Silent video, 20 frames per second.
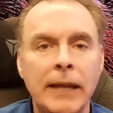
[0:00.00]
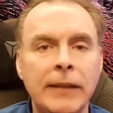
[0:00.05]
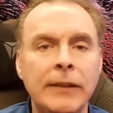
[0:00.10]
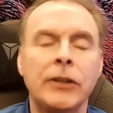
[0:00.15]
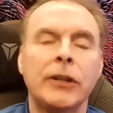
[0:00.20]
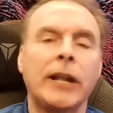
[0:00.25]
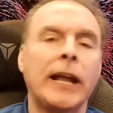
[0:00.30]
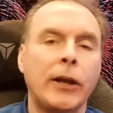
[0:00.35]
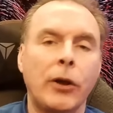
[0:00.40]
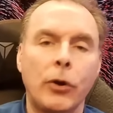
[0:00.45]
and
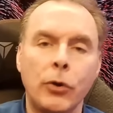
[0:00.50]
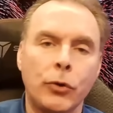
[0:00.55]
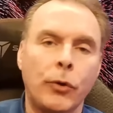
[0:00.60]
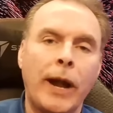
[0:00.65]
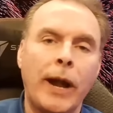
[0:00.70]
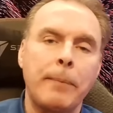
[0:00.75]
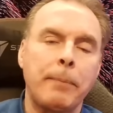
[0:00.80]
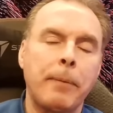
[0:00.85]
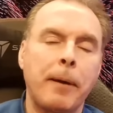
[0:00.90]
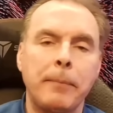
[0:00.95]
then like, oh
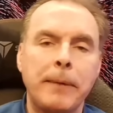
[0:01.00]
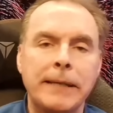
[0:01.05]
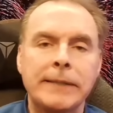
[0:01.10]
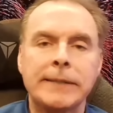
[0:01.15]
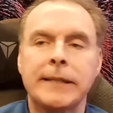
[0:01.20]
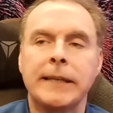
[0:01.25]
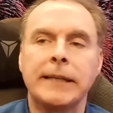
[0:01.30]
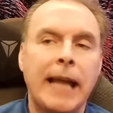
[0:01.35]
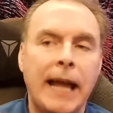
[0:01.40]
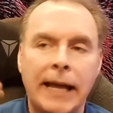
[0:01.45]
crap, I
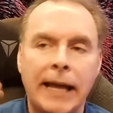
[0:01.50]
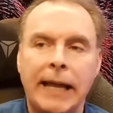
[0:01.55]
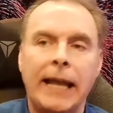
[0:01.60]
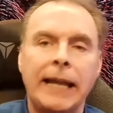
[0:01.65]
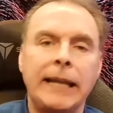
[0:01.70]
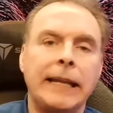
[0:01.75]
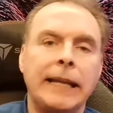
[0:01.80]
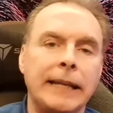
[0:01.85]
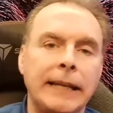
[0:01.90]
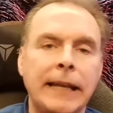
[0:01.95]
missed it, now I
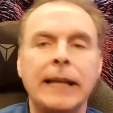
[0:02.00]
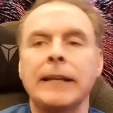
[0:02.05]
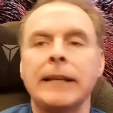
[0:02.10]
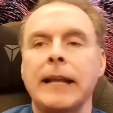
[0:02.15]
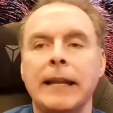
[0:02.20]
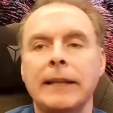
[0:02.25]
got to get in.